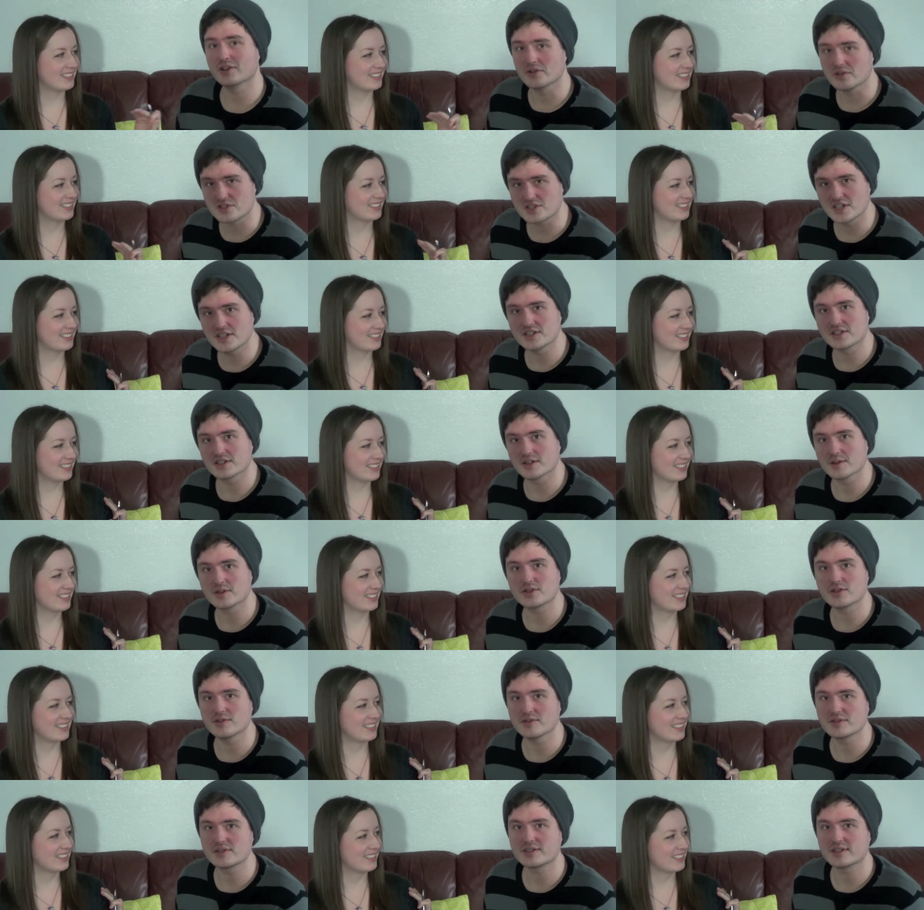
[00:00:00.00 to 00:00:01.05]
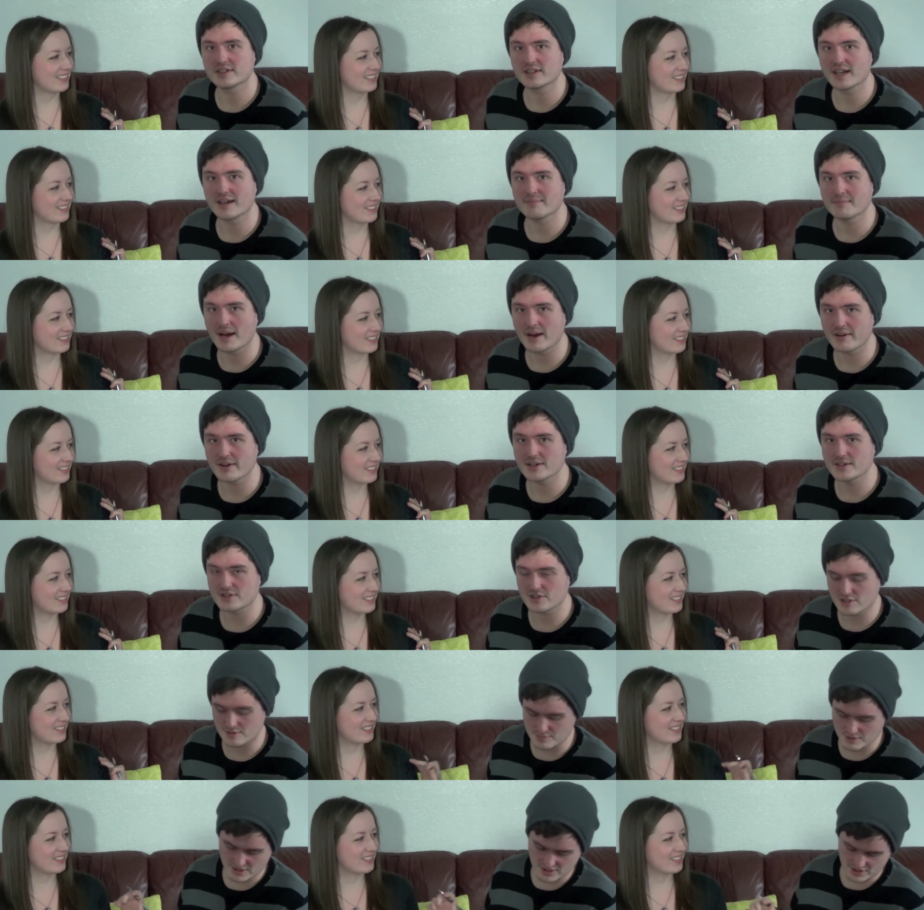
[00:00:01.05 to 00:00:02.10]
Speaker 1: who she's going to choose to get married
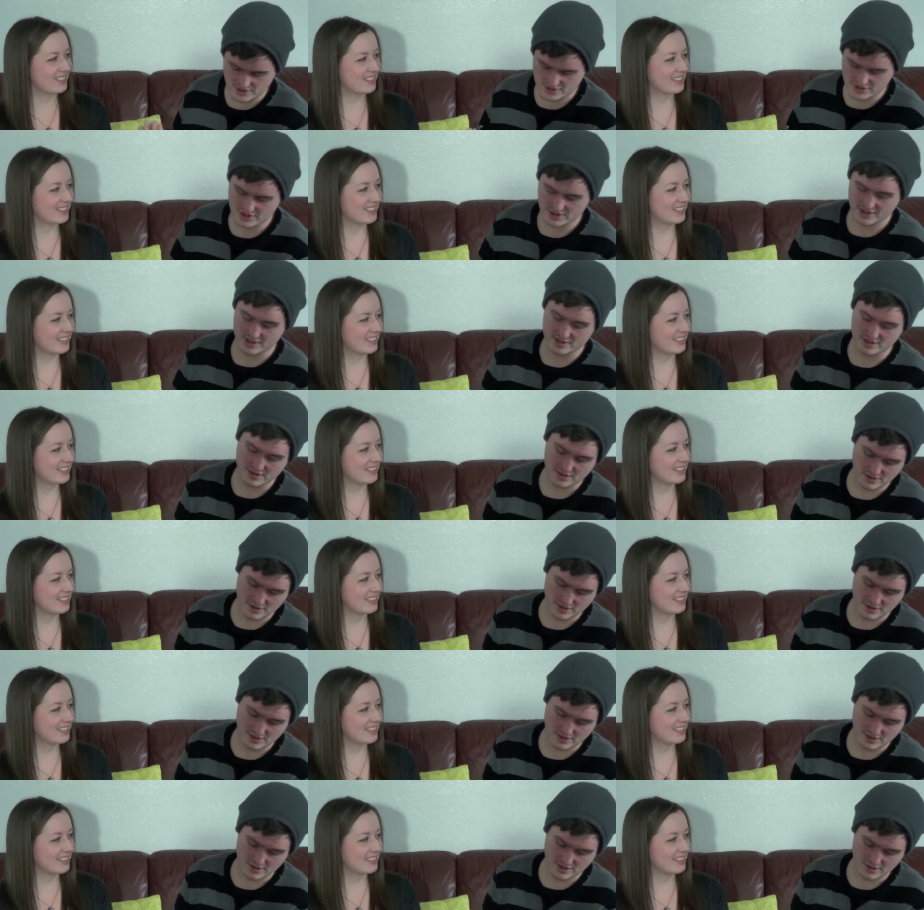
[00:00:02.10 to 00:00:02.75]
to because she's a